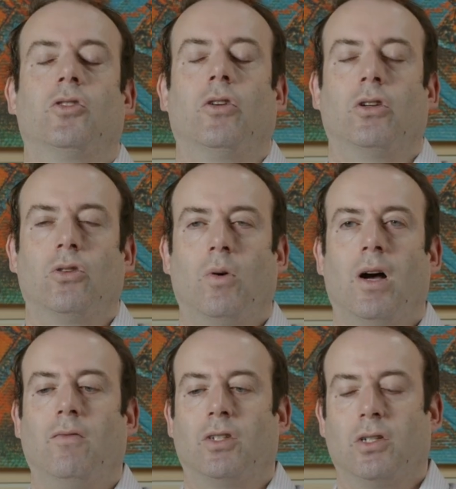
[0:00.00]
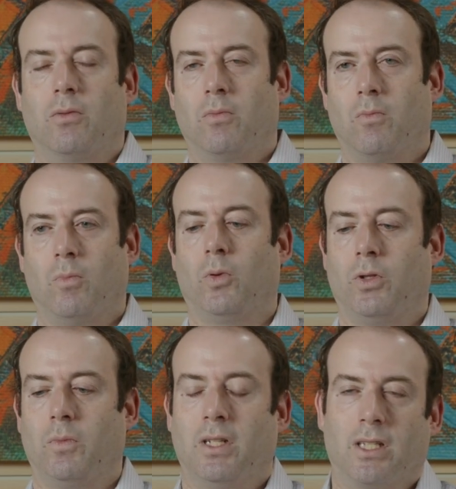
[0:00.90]
are 12, which is
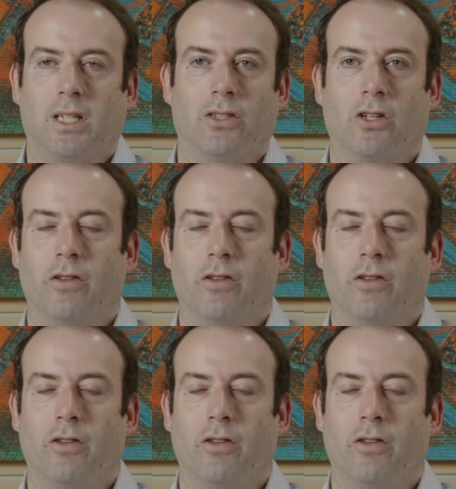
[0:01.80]
we discuss in other